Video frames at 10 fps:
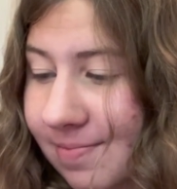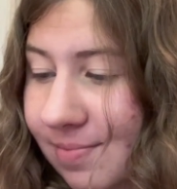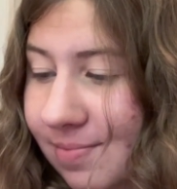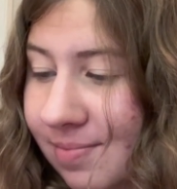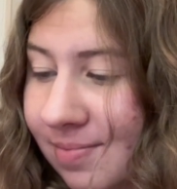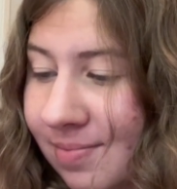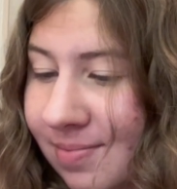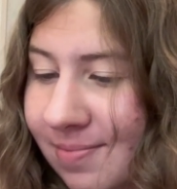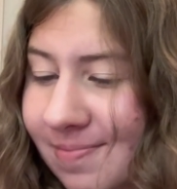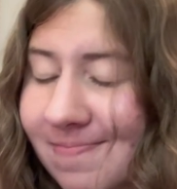I
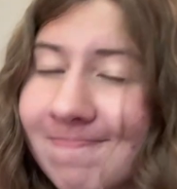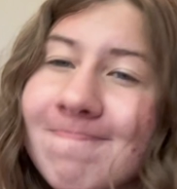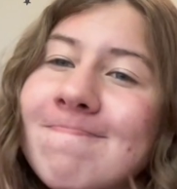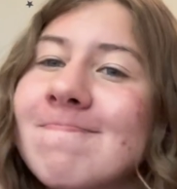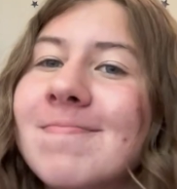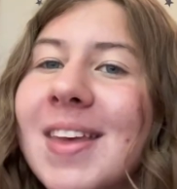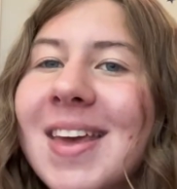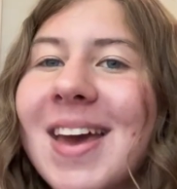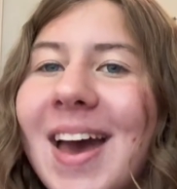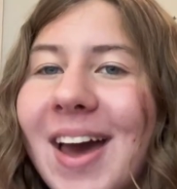
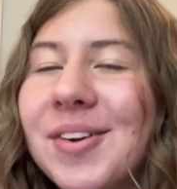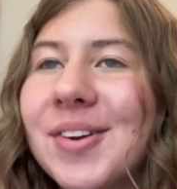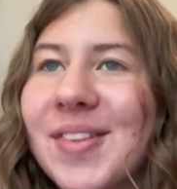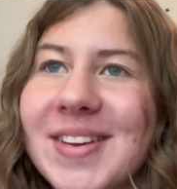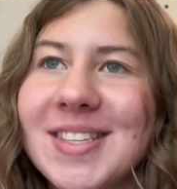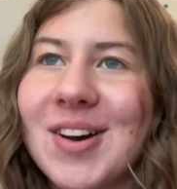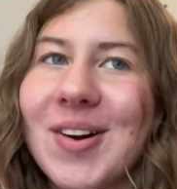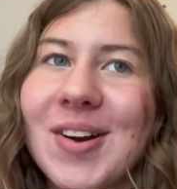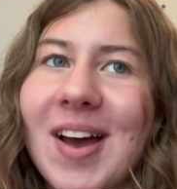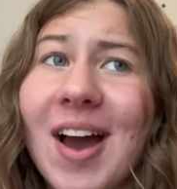don't know, that's
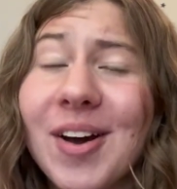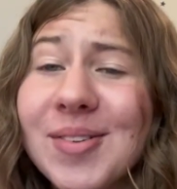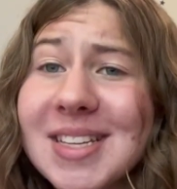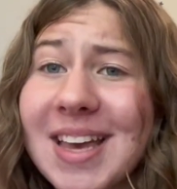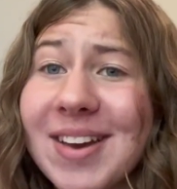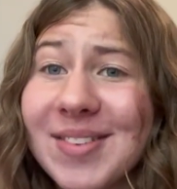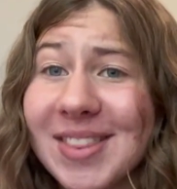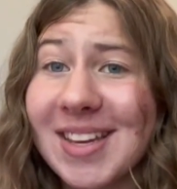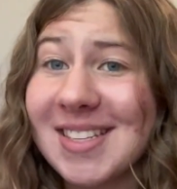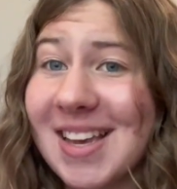hard. I always hate when
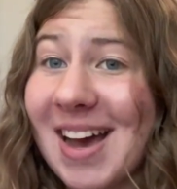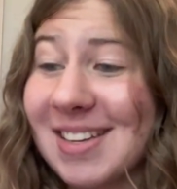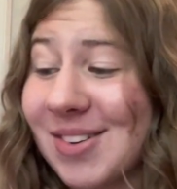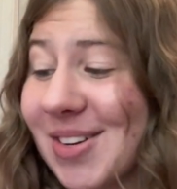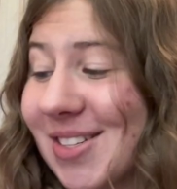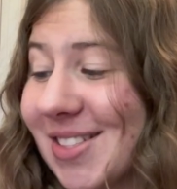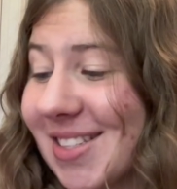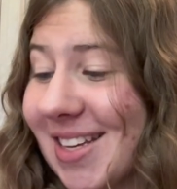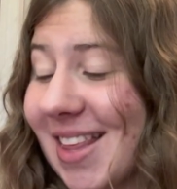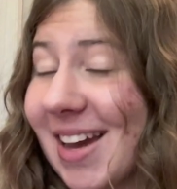things ask questions
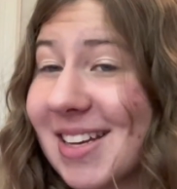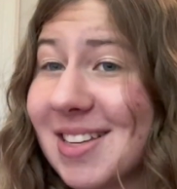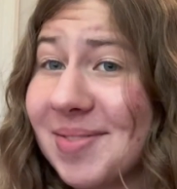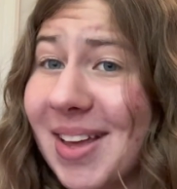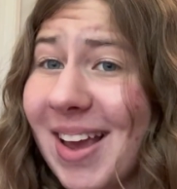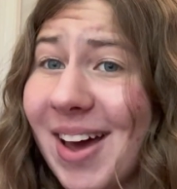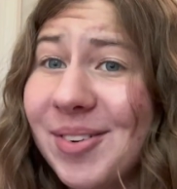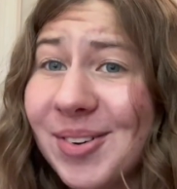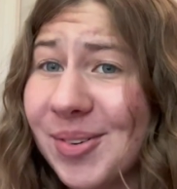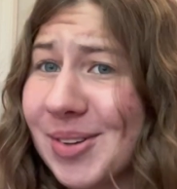like that because I'm like, I
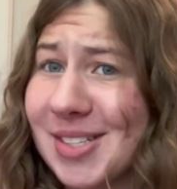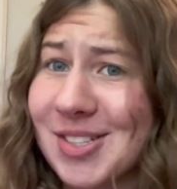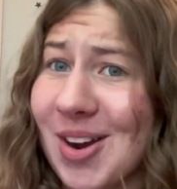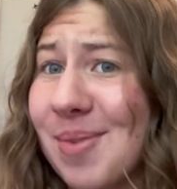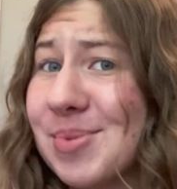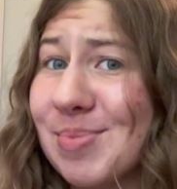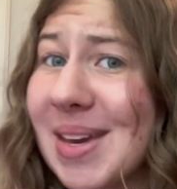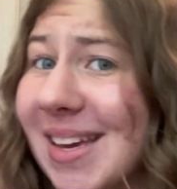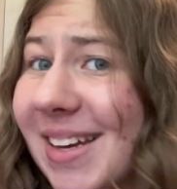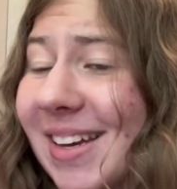don't know what describes
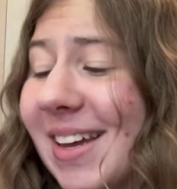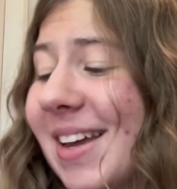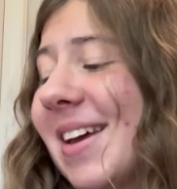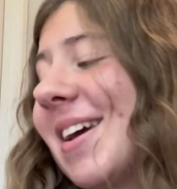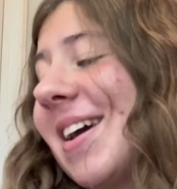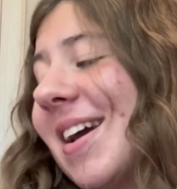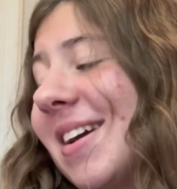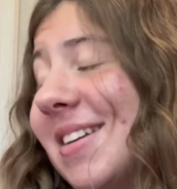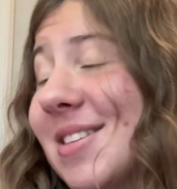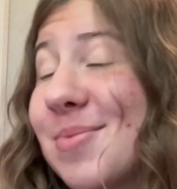me. I
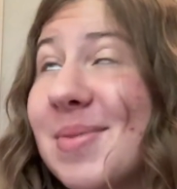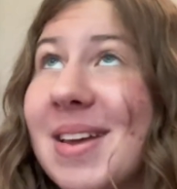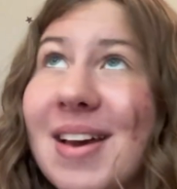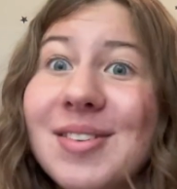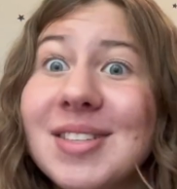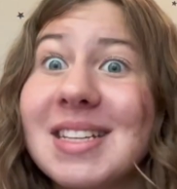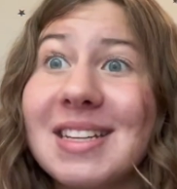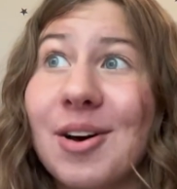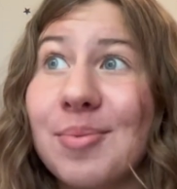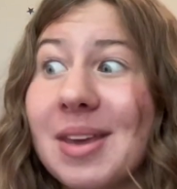need somebody else to
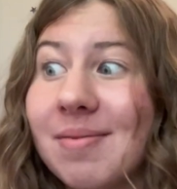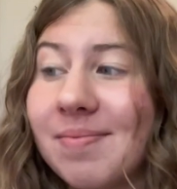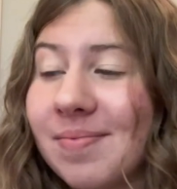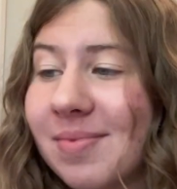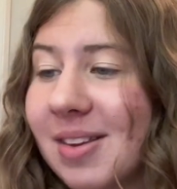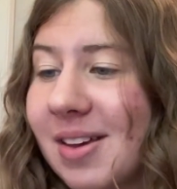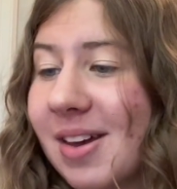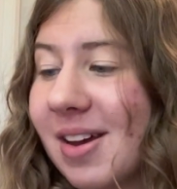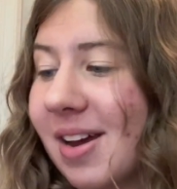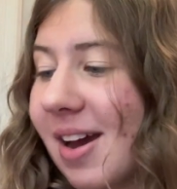tell me.
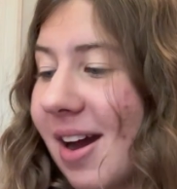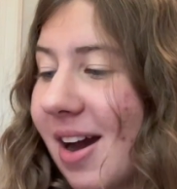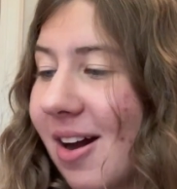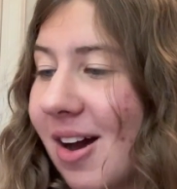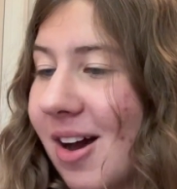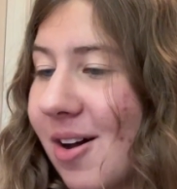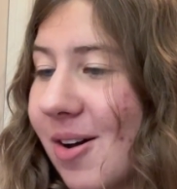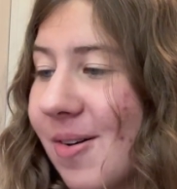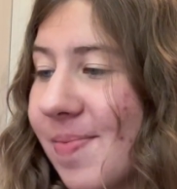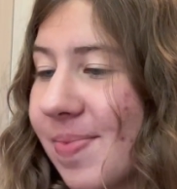
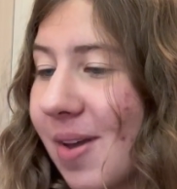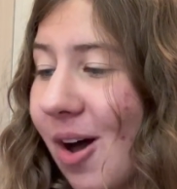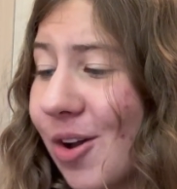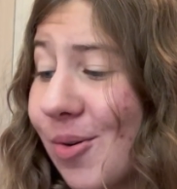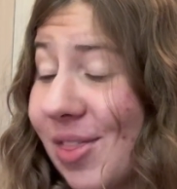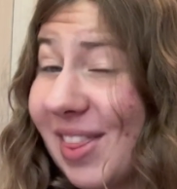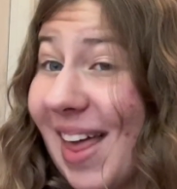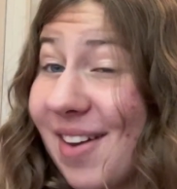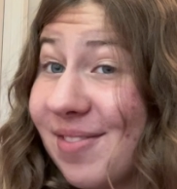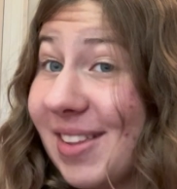I'll go with
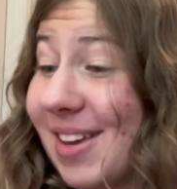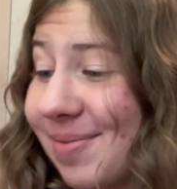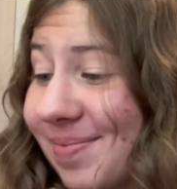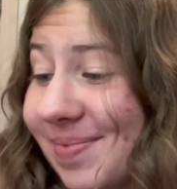lively.